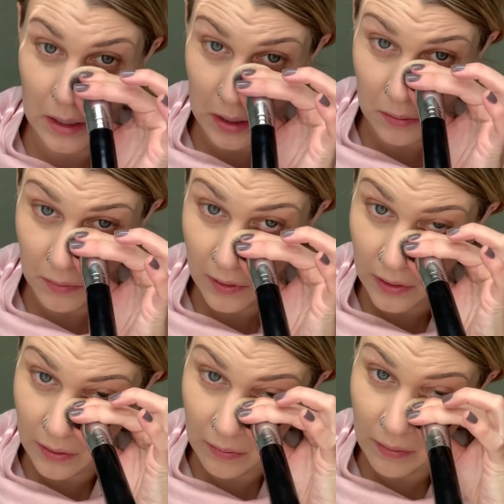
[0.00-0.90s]
it will
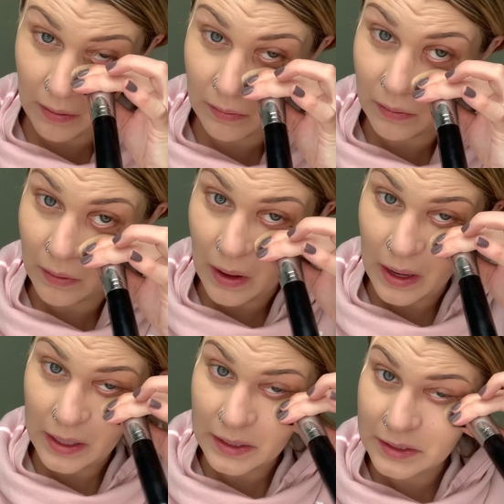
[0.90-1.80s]
go a
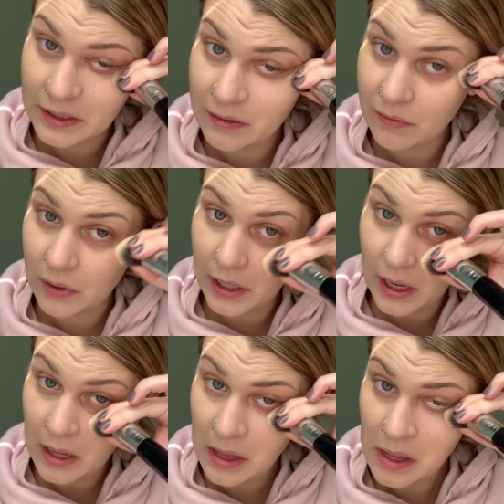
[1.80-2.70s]
lot easier for you.